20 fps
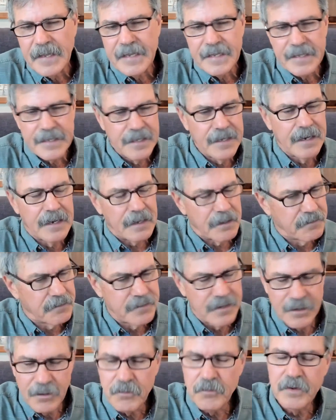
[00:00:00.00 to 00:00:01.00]
Yeah,
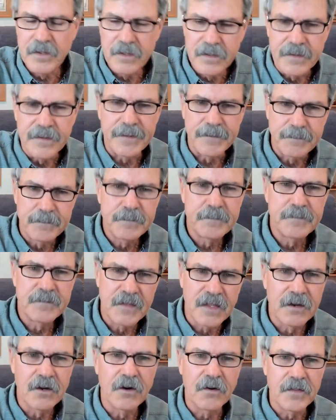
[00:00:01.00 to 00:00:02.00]
not really.
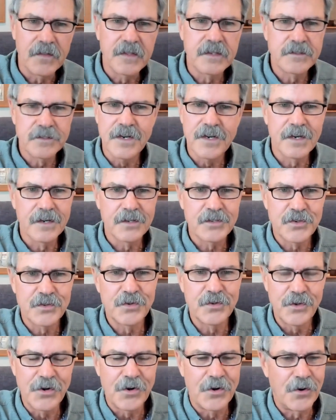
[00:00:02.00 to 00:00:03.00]
No, it's not mm-hmm.
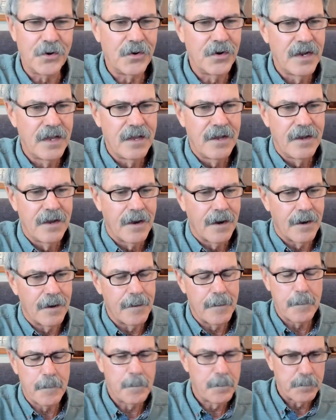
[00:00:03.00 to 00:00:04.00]
true.
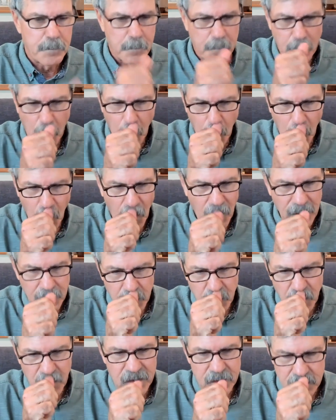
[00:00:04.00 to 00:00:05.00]
Um,
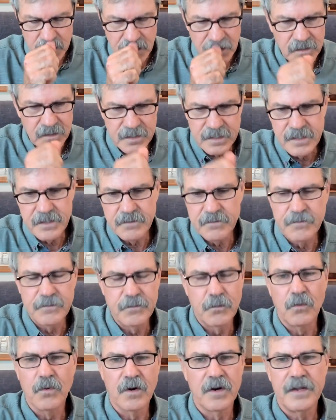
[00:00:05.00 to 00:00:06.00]
what we're looking
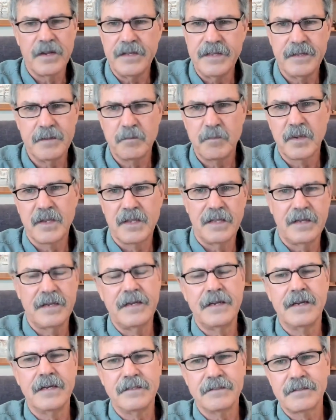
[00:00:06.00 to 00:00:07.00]
for in
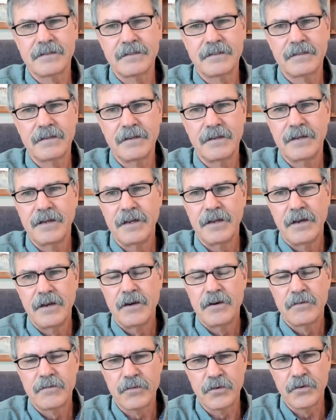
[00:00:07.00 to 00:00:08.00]
plants
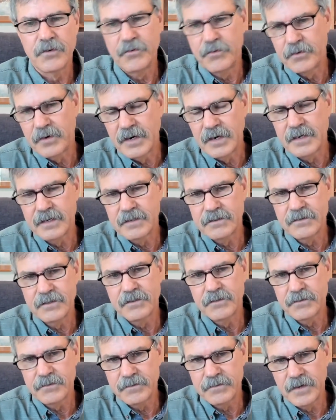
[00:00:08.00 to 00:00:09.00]
for drugs
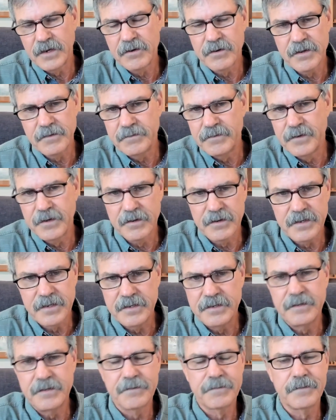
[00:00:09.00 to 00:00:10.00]
is very, very
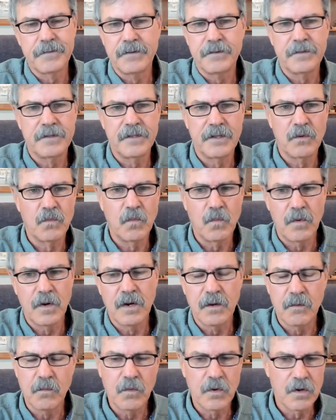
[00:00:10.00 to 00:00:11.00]
different than
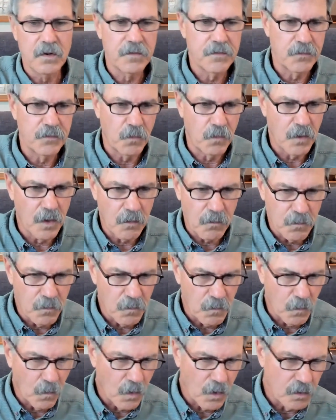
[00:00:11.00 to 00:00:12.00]
what we're what
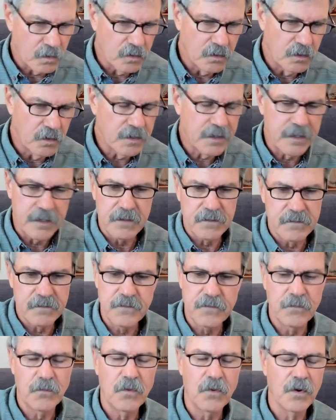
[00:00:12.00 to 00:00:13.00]
we're looking
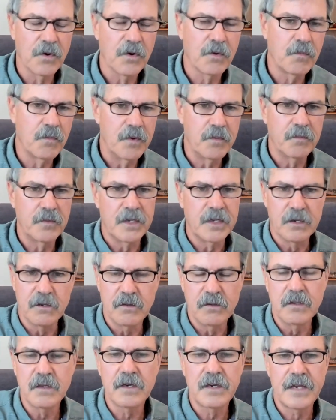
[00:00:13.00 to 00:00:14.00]
for when we
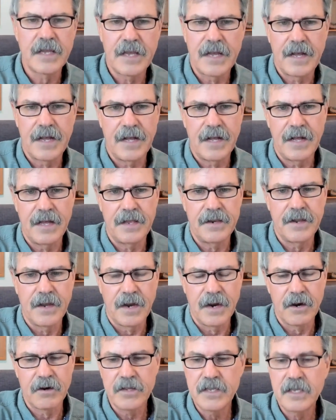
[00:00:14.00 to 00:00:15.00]
look at
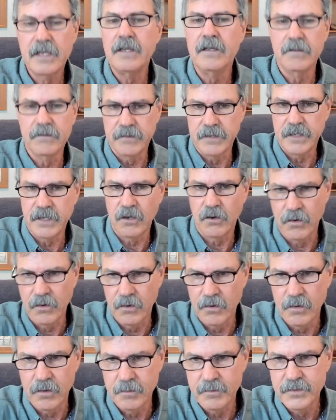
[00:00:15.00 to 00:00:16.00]
our healing
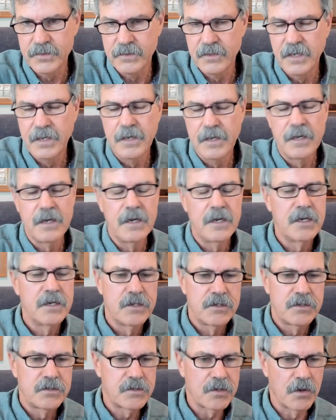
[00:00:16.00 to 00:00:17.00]
herbs.
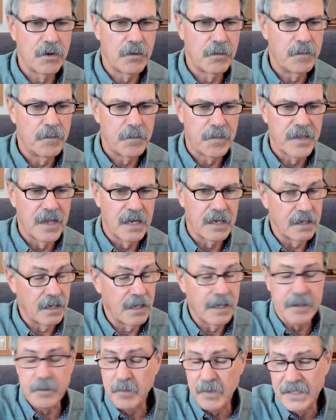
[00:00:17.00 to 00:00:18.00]
So a
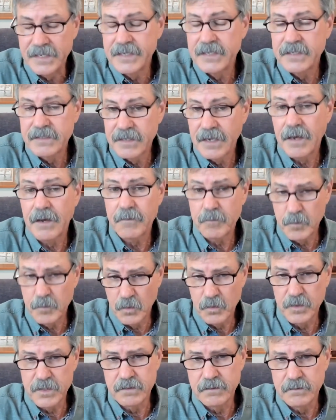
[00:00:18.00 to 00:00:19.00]
lot of plants have
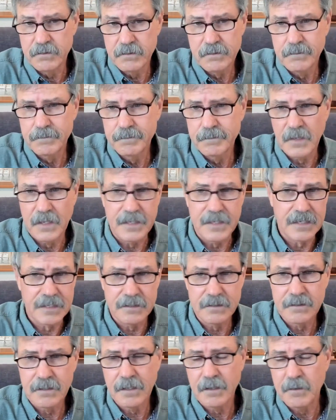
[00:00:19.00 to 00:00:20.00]
poisons. Like I
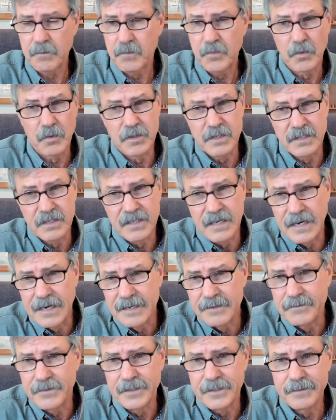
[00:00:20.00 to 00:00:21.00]
said, poison
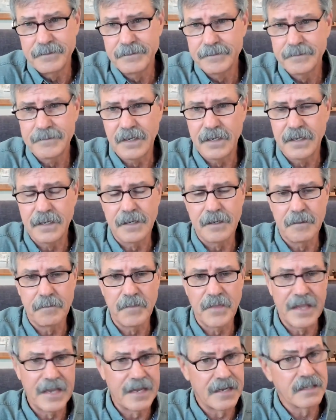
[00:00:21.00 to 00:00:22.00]
ivy
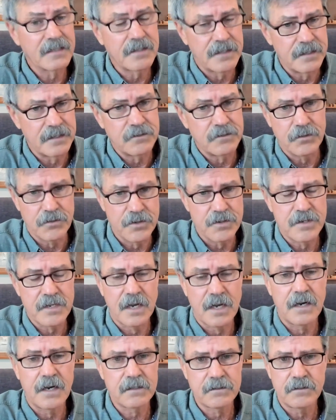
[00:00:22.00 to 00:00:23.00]
um, has things that are
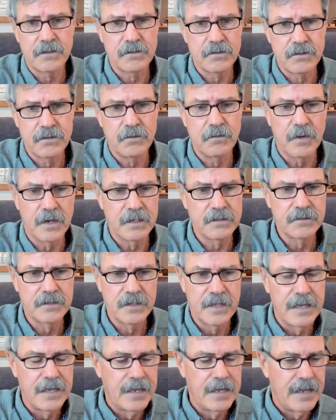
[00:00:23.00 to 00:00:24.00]
toxic to us.
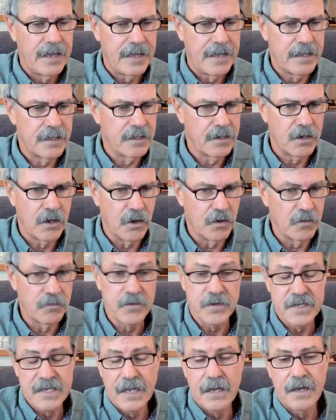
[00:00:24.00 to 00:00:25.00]
And
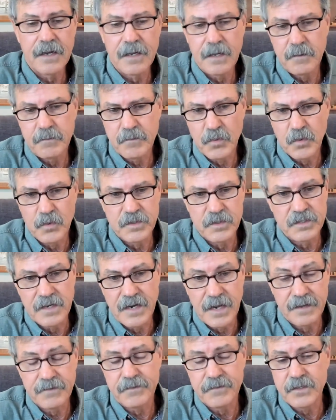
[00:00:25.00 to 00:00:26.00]
over time, poison
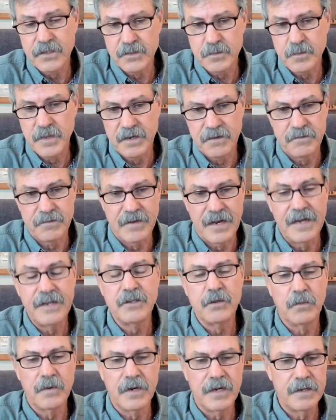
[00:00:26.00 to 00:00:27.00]
ivy has been
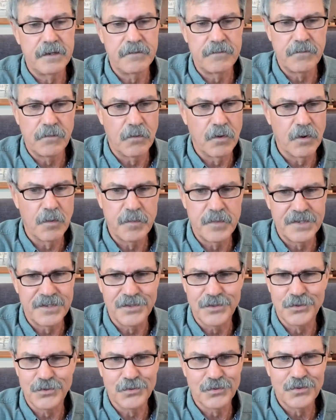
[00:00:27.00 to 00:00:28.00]
evaluated for
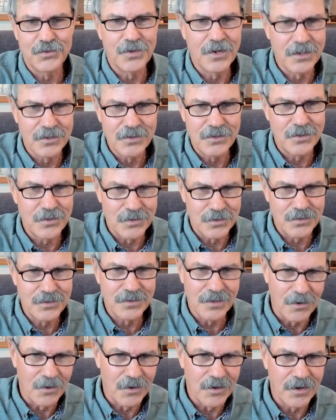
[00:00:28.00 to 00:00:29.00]
potential drug use
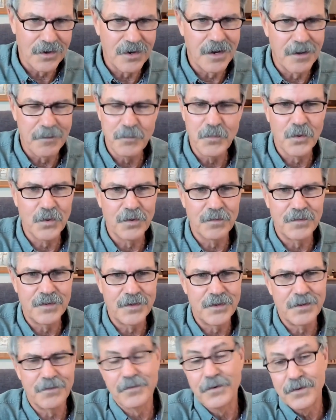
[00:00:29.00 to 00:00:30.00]
on a number of
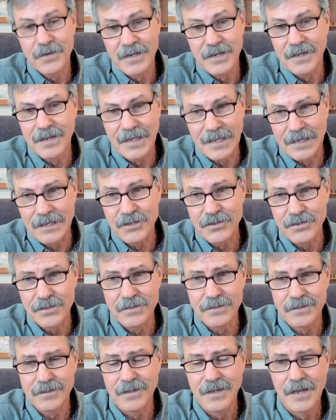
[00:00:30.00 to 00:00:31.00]
different
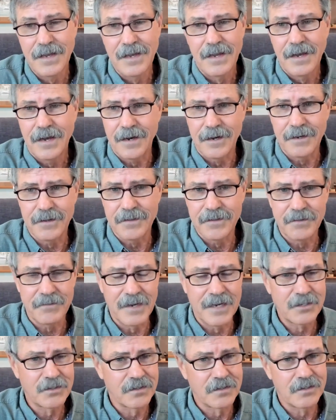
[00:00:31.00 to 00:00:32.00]
occasions. Uh, they've
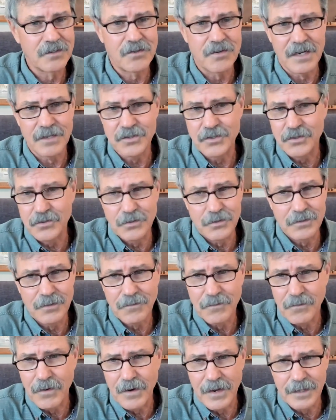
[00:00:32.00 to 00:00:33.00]
actually tried to use
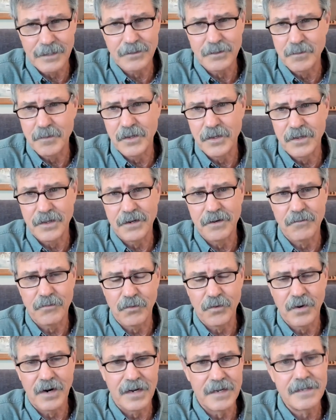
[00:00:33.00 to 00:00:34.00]
it for eczema and a
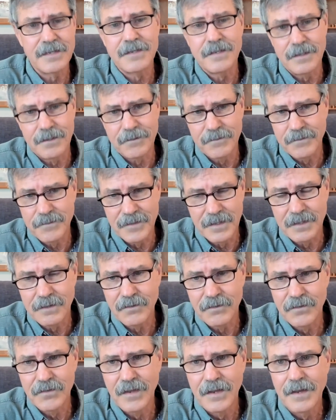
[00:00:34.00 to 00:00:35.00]
variety of
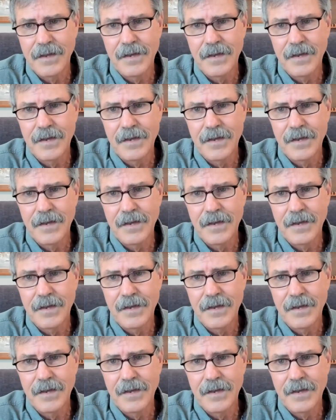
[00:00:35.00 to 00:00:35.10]
things.